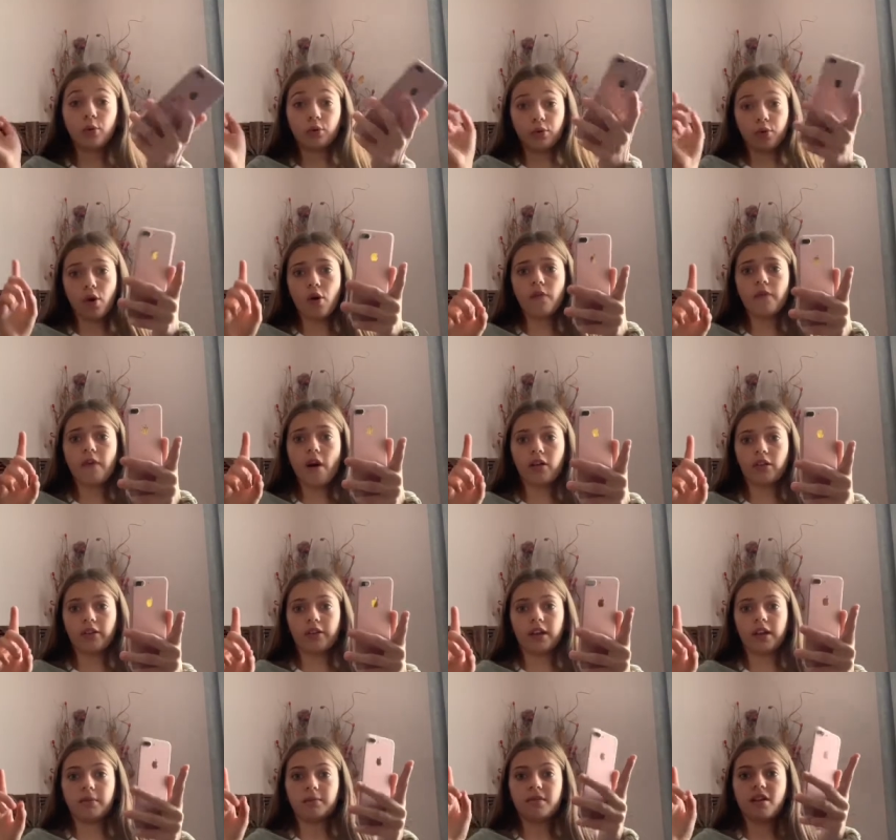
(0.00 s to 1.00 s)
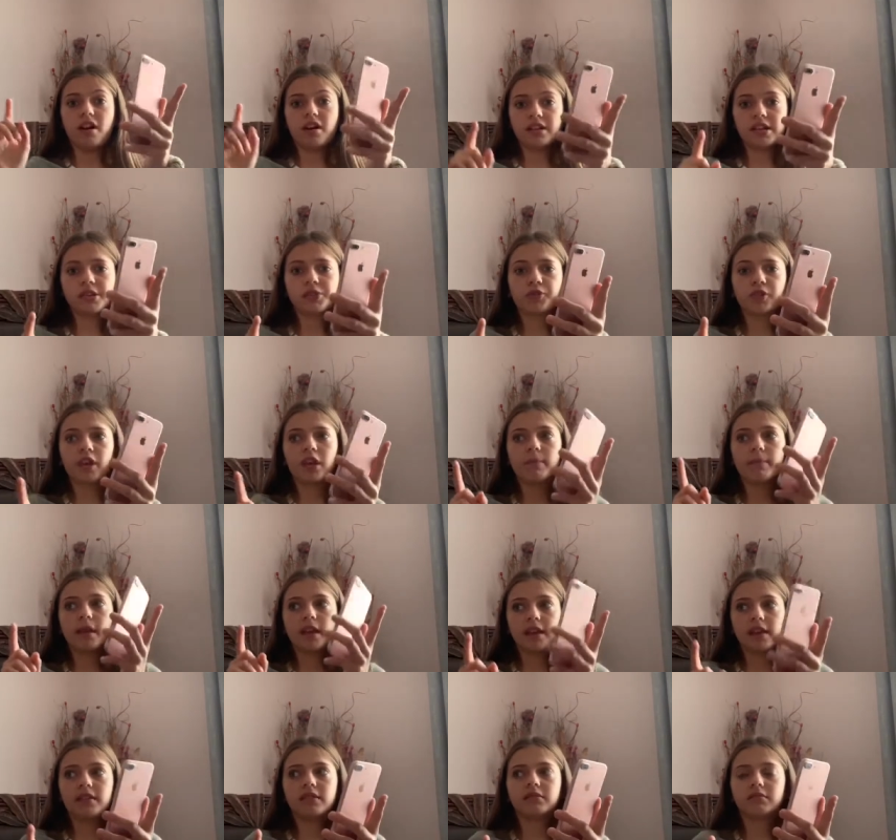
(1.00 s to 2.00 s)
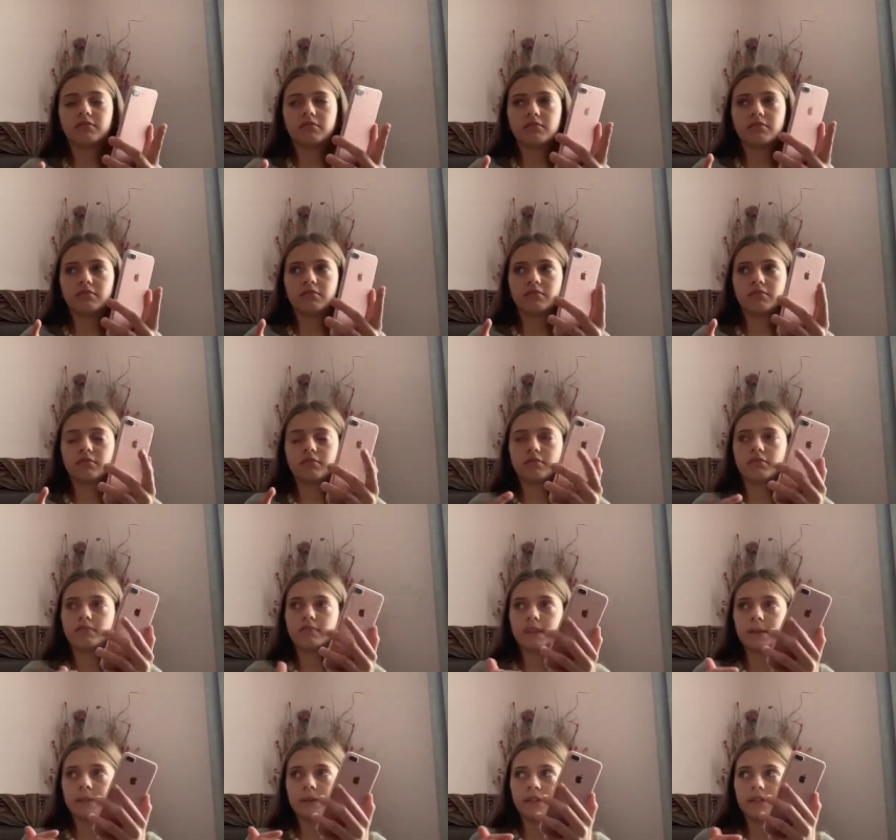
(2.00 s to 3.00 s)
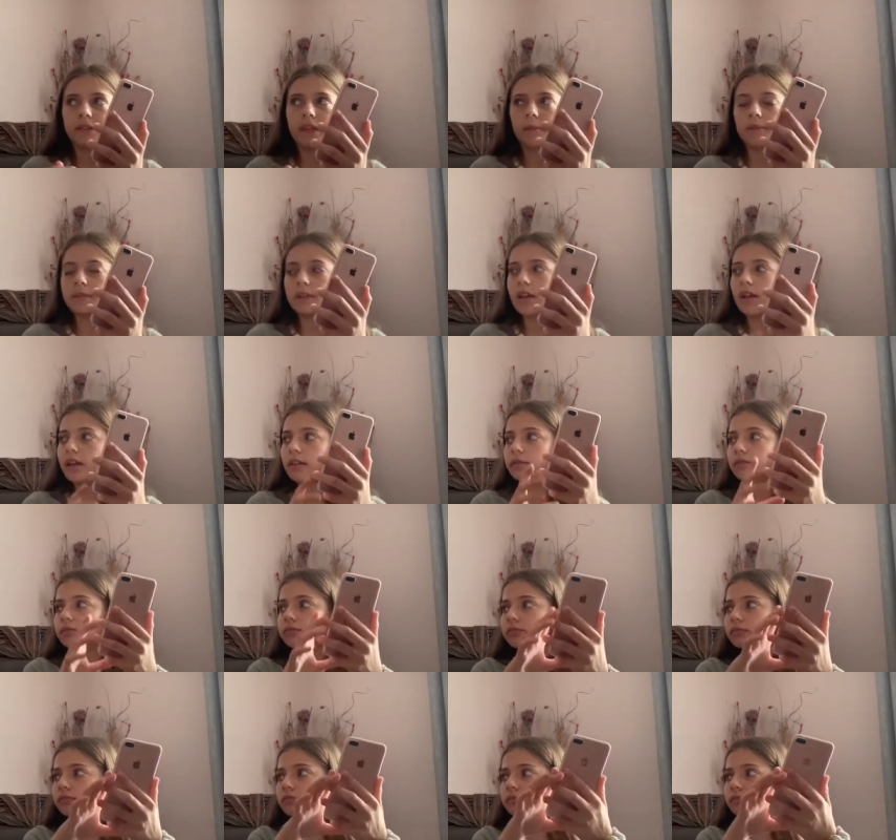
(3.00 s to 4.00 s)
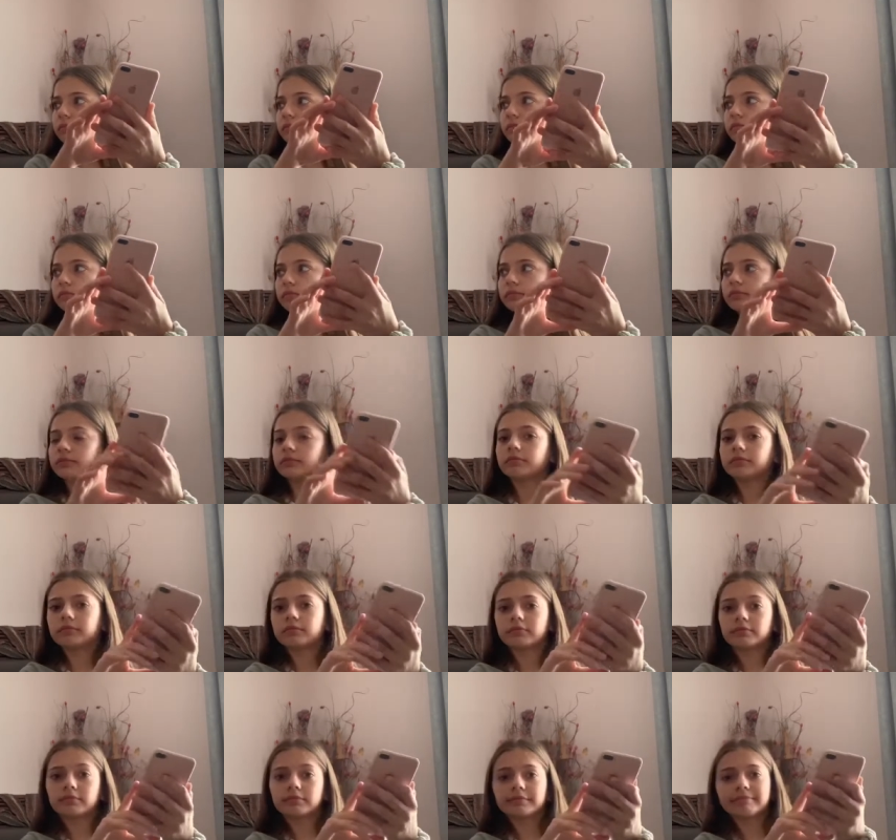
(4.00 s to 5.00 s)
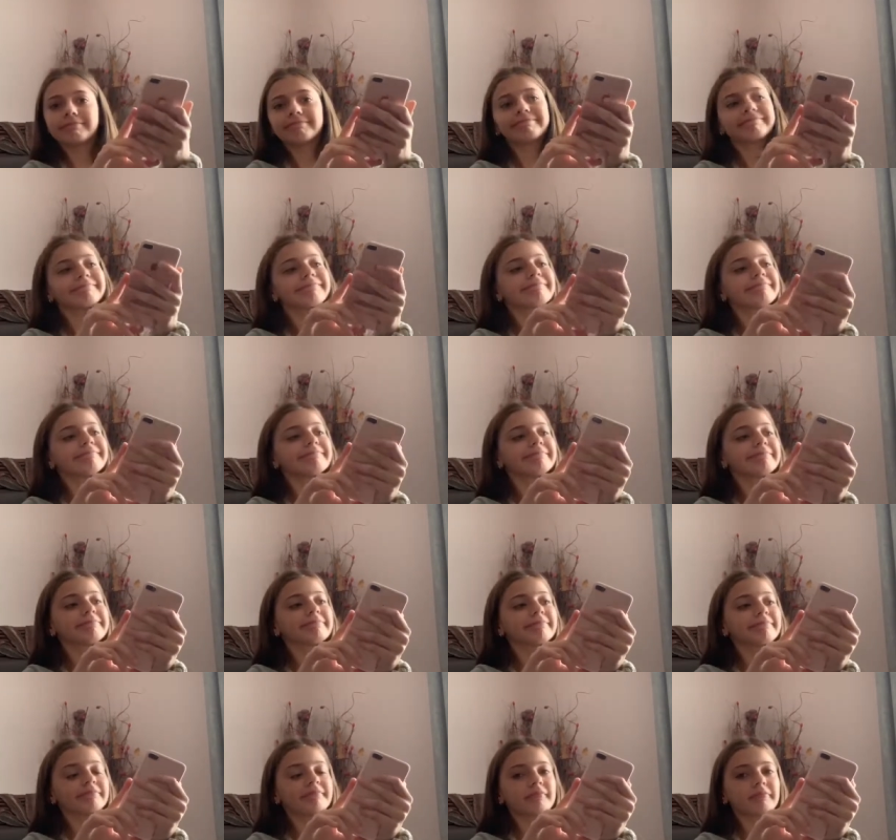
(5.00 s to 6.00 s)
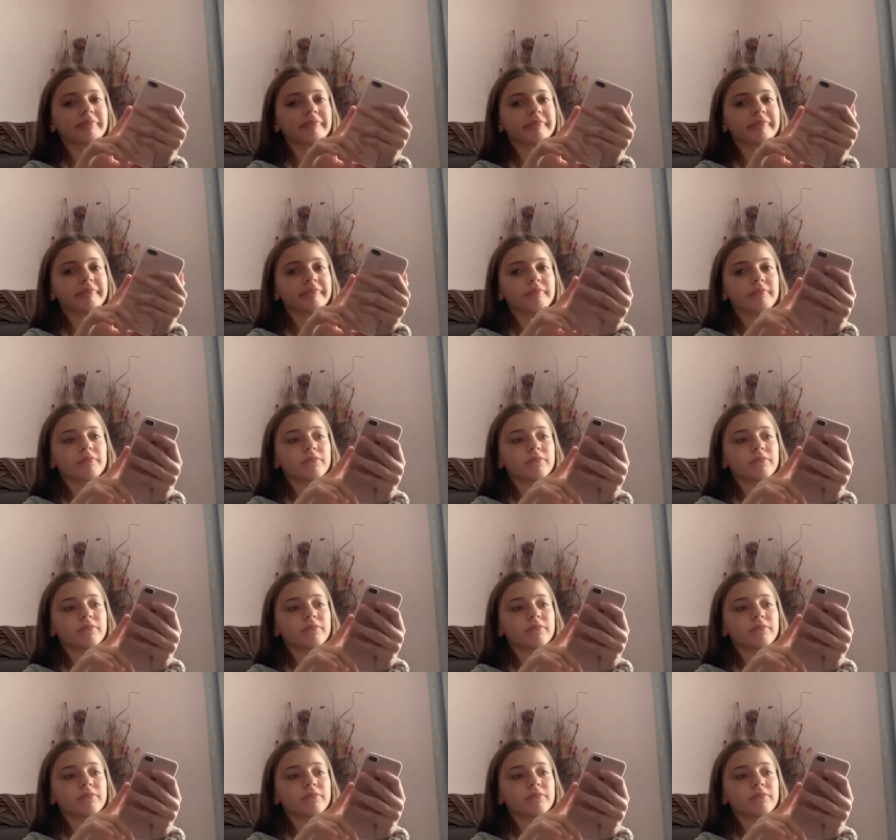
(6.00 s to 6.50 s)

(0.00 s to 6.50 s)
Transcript: go follow him on Instagram and maybe Snapchat. Um, it's not that